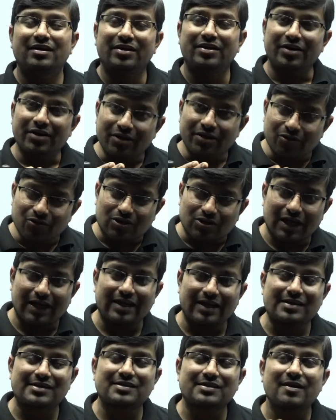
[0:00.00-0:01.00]
New
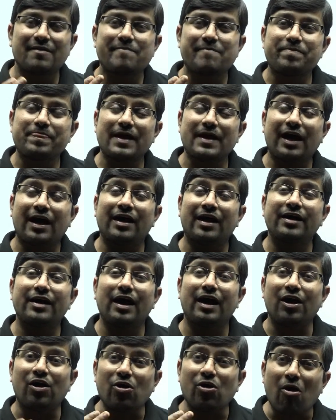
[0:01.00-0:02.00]
things are
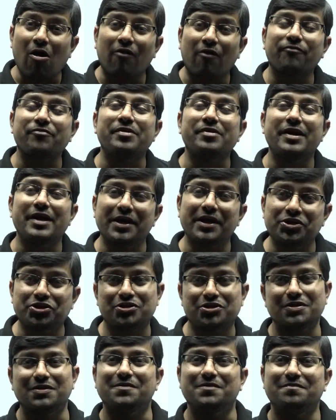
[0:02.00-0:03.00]
a law of
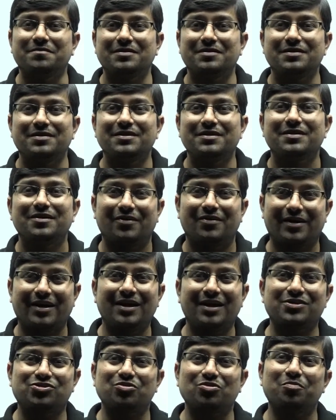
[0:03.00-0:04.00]
nature.
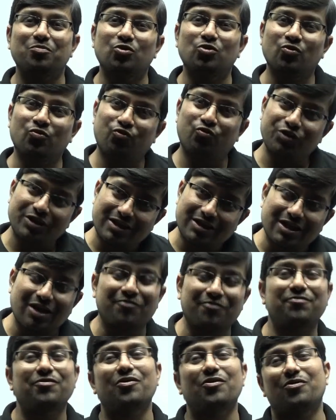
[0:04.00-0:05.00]
Okay, so move with the
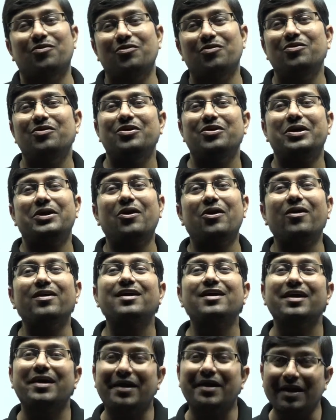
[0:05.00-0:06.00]
flow, not
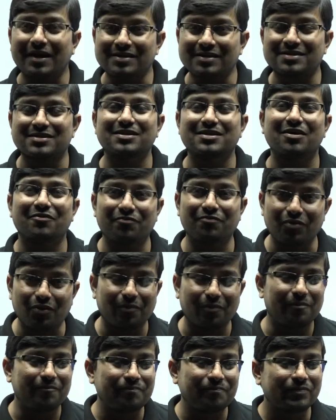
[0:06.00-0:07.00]
against the
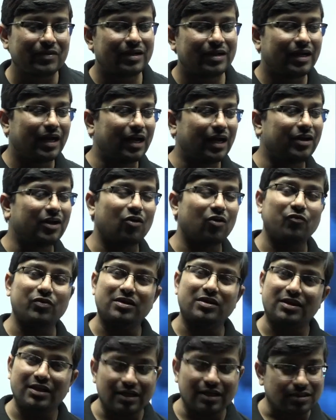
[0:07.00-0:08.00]
flow. And now
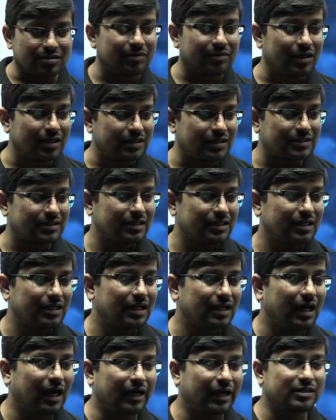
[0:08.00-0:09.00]
with these words,
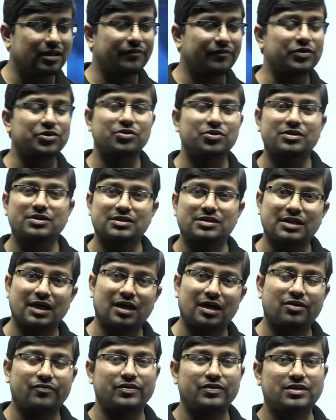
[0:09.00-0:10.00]
I think we should
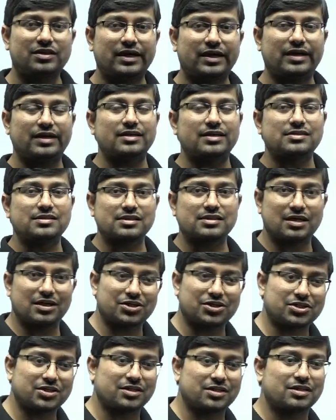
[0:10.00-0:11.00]
start with the
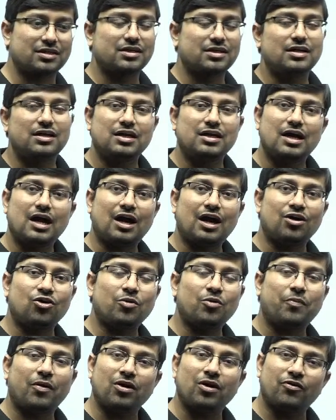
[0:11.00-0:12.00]
discussion. I
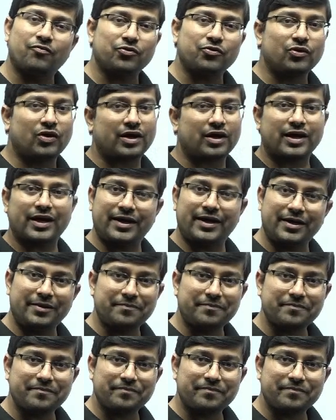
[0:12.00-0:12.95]
hope all of you are ready.